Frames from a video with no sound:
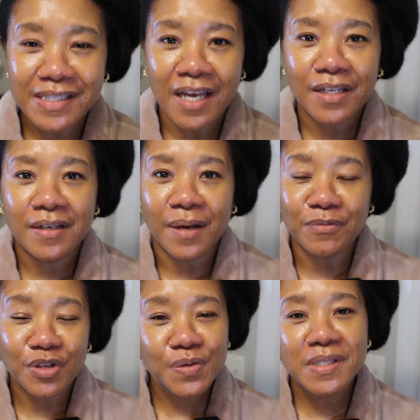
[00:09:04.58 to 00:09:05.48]
that I'm
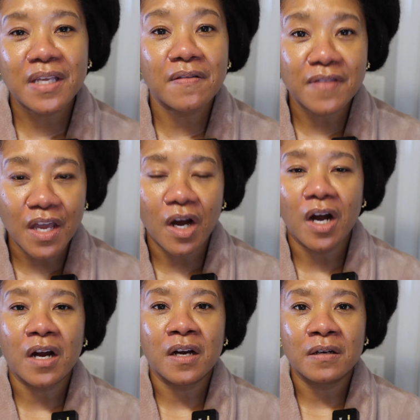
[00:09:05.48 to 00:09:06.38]
using, they
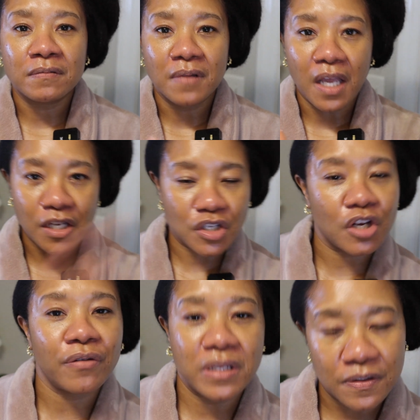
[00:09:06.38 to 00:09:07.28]
are aging
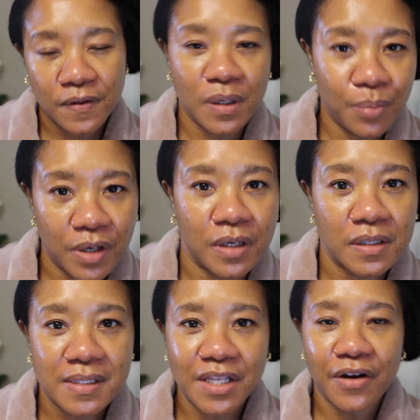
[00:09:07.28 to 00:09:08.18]
gracefully
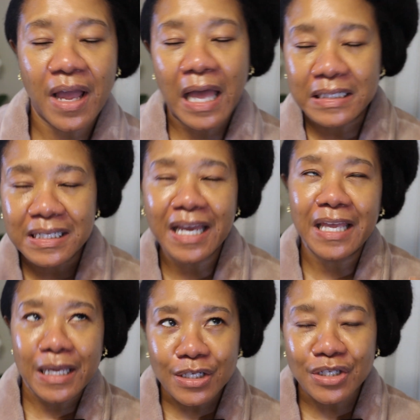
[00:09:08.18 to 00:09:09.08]
products. They're
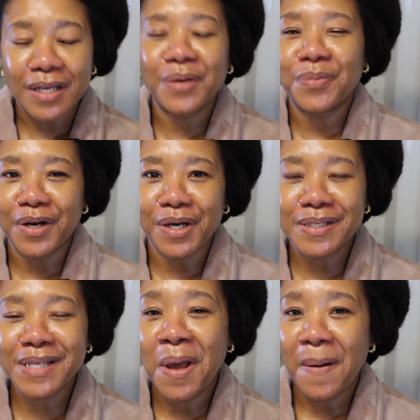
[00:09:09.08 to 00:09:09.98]
anti-aging
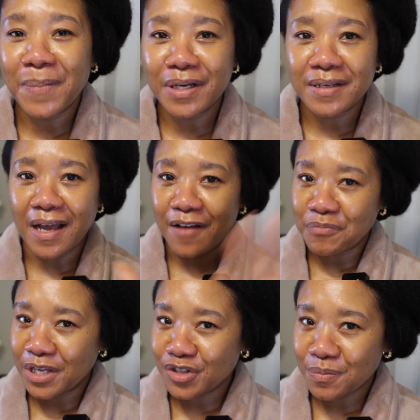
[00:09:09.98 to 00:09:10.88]
products. But I've
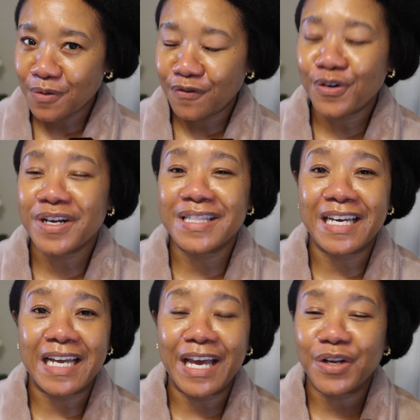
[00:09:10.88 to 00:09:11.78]
mentioned before
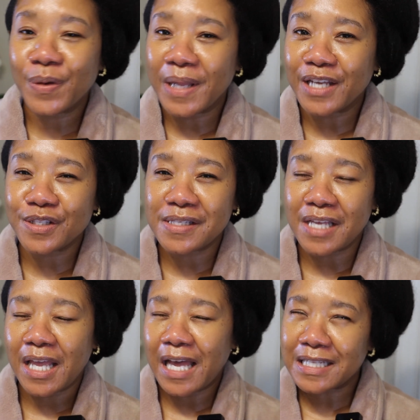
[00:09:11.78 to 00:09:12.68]
that I don't like to
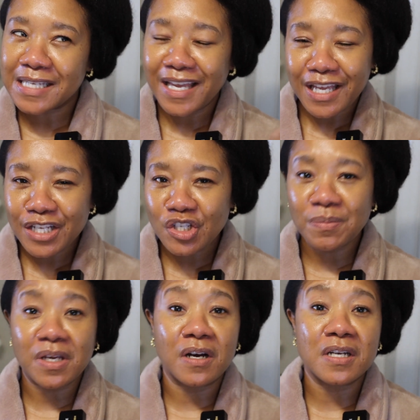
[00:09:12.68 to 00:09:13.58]
say anti-aging
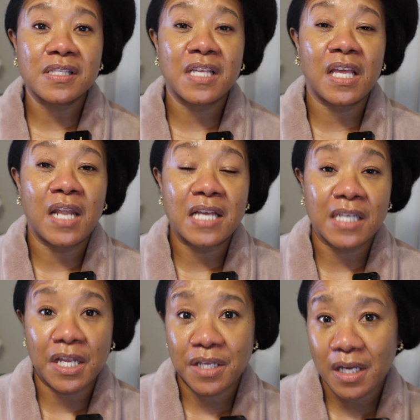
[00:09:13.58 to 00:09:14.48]
because it has
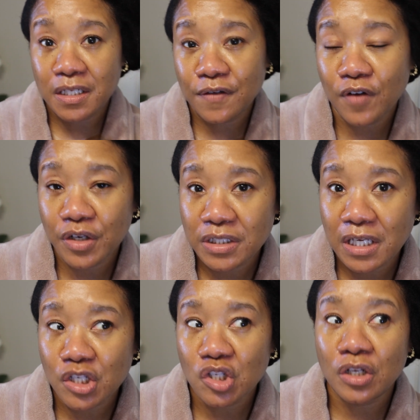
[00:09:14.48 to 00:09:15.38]
like a negative
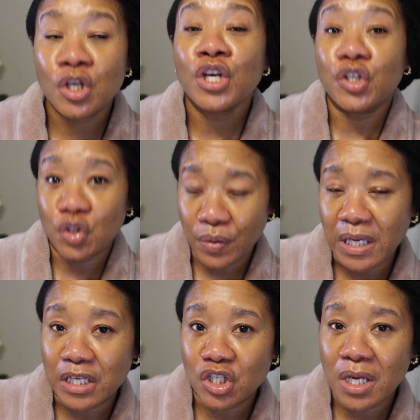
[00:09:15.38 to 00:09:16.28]
connotation to
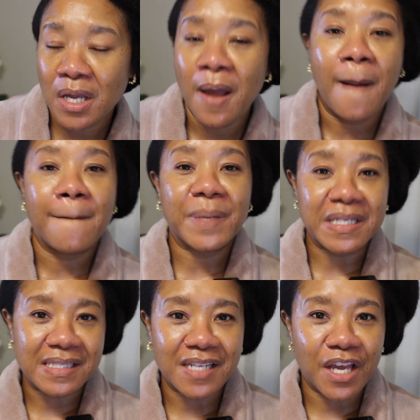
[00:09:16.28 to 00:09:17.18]
aging, but
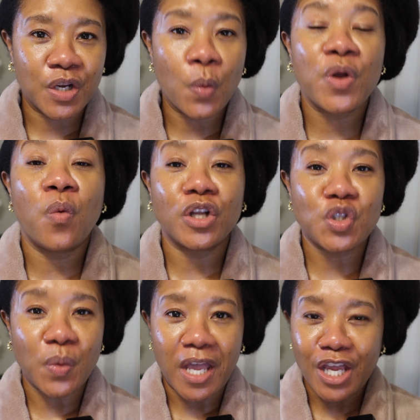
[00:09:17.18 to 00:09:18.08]
instead we want
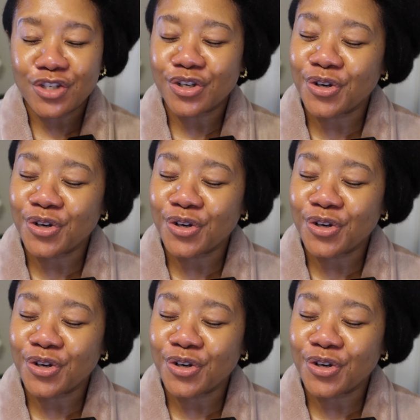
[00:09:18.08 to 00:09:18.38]
to age